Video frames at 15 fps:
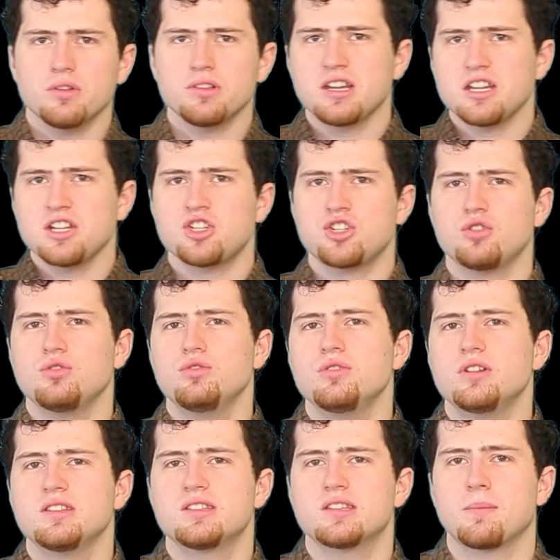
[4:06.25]
was it
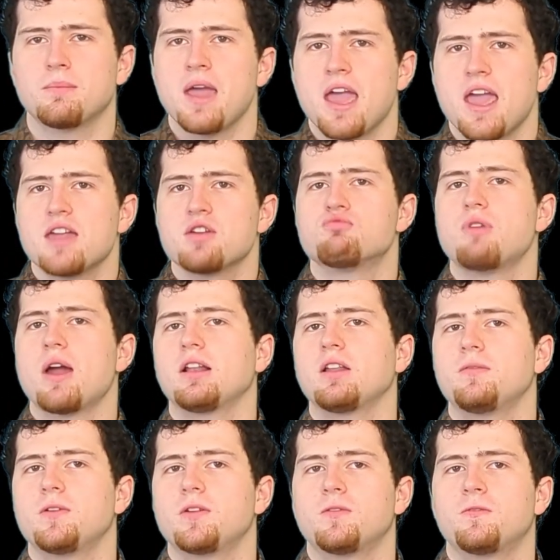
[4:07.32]
eschewed in some
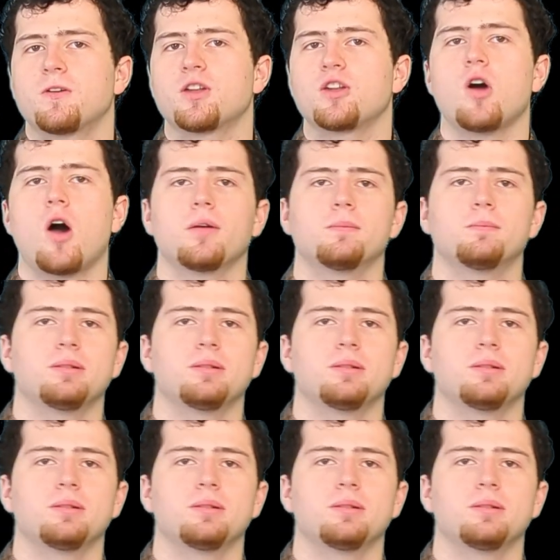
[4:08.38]
irrelevant, forgotten